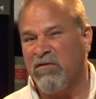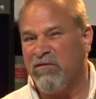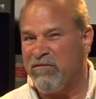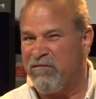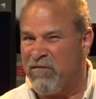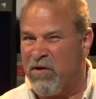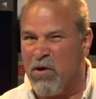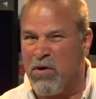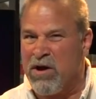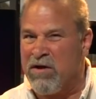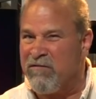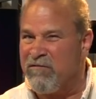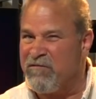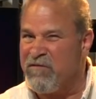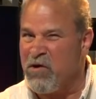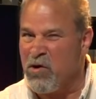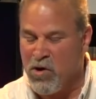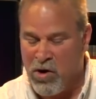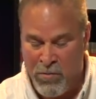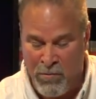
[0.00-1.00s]
very
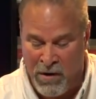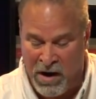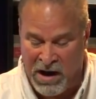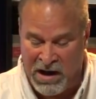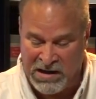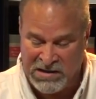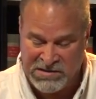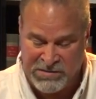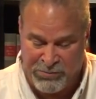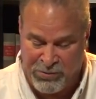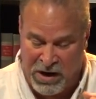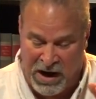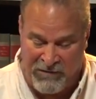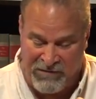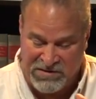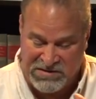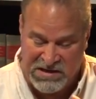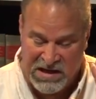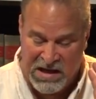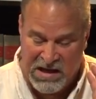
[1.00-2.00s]
inferior minds, the
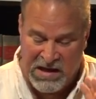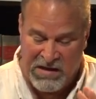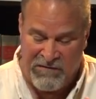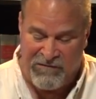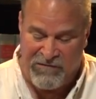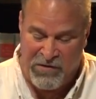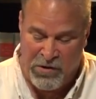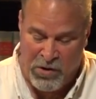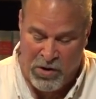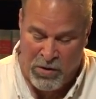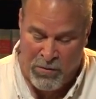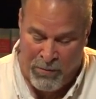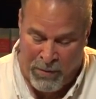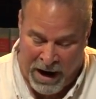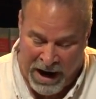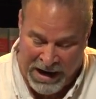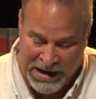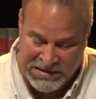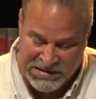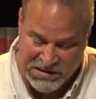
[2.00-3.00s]
prophets inferior
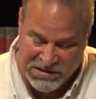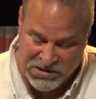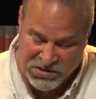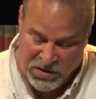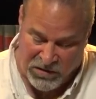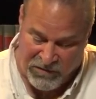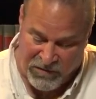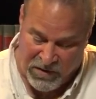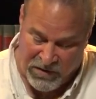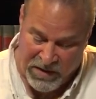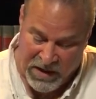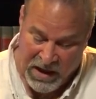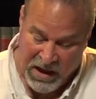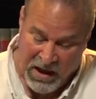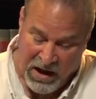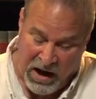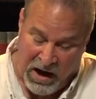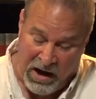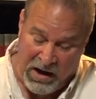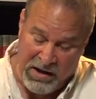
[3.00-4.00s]
minds, and so forth.
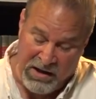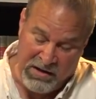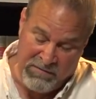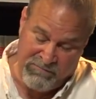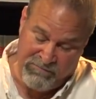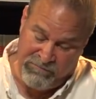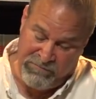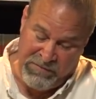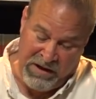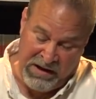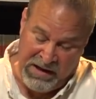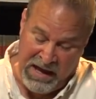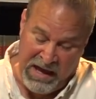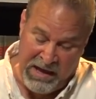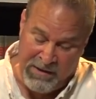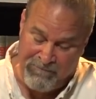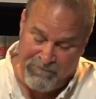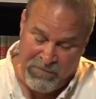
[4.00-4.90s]
According